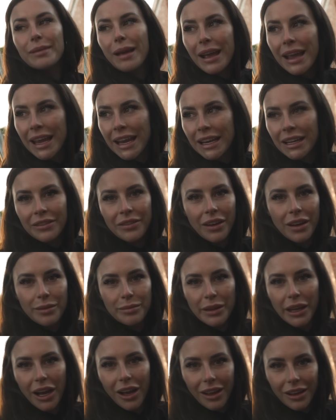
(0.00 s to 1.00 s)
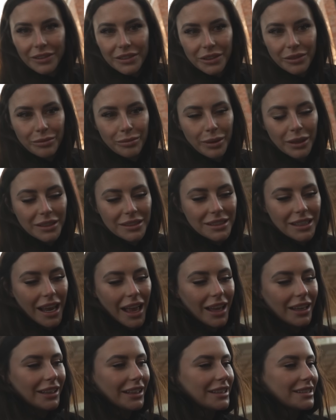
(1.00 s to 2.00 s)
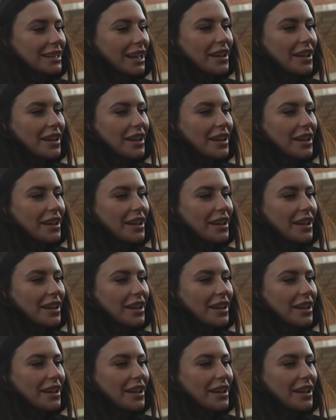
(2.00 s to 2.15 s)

about eight of them. They all have different personalities.